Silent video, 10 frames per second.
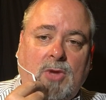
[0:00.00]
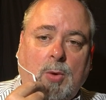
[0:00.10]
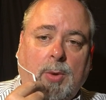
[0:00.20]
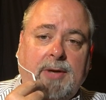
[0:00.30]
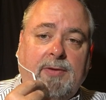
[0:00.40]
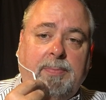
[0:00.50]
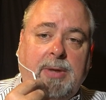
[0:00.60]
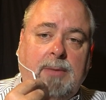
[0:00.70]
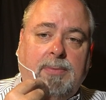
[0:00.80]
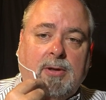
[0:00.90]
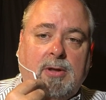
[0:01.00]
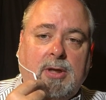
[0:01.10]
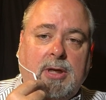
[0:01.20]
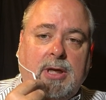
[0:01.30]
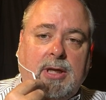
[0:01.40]
One of the people
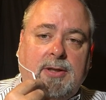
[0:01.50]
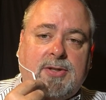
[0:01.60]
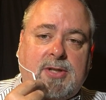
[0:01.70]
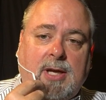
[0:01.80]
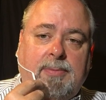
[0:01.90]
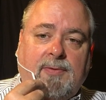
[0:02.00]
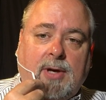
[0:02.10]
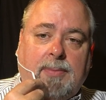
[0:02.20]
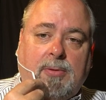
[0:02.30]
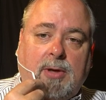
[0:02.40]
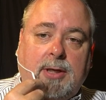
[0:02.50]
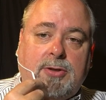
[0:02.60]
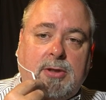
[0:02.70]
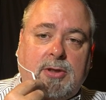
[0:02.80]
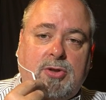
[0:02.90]
in this type of
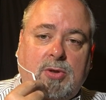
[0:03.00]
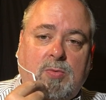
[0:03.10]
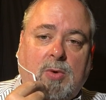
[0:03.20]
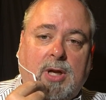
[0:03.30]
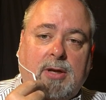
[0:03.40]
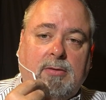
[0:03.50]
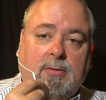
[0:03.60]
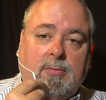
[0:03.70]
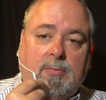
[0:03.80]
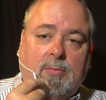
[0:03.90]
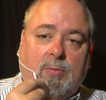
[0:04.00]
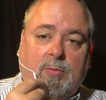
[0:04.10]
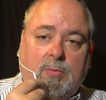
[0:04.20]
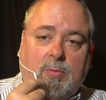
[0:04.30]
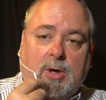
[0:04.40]
operation that you'd want to
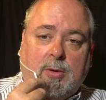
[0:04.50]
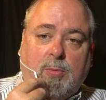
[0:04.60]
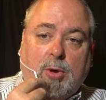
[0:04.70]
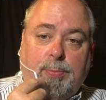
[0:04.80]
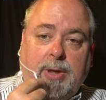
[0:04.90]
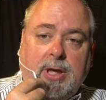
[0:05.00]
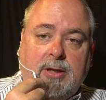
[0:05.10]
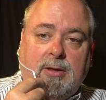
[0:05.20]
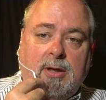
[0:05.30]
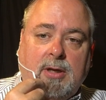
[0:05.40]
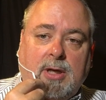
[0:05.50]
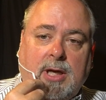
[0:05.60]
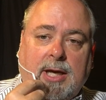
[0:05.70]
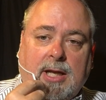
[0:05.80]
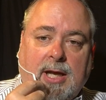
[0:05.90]
want to rope in
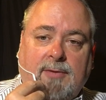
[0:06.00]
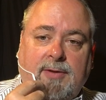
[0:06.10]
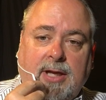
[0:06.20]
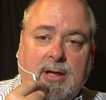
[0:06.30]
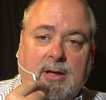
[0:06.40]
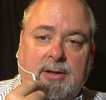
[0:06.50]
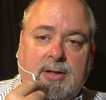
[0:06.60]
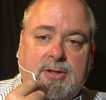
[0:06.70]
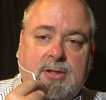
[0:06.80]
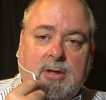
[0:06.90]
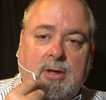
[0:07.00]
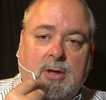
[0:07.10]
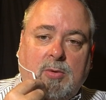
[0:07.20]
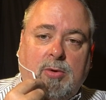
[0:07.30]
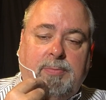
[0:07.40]
and have in on this
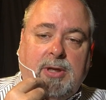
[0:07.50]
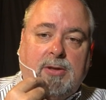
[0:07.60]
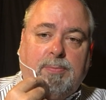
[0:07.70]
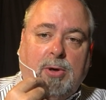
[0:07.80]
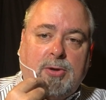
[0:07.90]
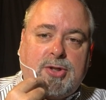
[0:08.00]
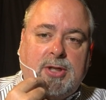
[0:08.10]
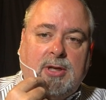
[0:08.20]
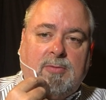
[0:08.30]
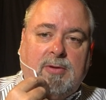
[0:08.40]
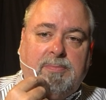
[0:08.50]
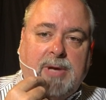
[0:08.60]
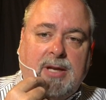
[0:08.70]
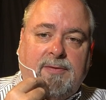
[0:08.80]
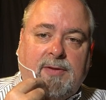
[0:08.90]
would be the person that would
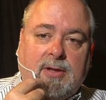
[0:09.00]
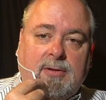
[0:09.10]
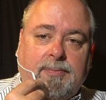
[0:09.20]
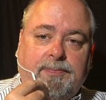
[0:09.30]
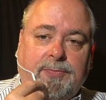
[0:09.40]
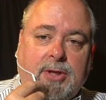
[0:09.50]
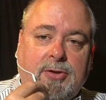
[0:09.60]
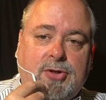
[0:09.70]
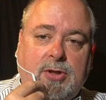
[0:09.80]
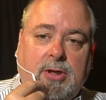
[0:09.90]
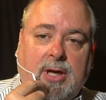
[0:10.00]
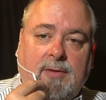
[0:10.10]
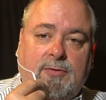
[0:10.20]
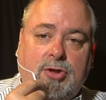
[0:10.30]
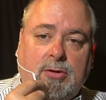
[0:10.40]
benefit. So you
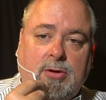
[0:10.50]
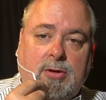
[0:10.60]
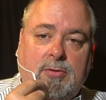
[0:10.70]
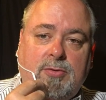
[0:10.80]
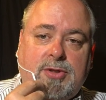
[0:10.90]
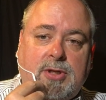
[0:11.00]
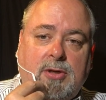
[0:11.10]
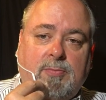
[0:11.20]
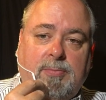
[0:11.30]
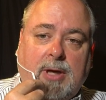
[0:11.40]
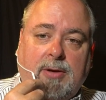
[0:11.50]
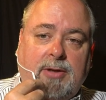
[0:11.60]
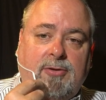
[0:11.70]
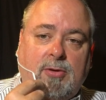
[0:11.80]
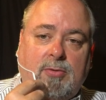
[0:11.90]
have Suge, who's
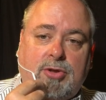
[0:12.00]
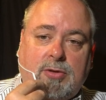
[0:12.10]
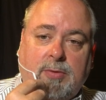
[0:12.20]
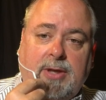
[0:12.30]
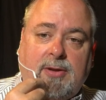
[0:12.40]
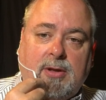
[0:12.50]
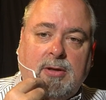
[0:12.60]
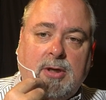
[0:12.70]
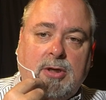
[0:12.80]
married to Sharitha.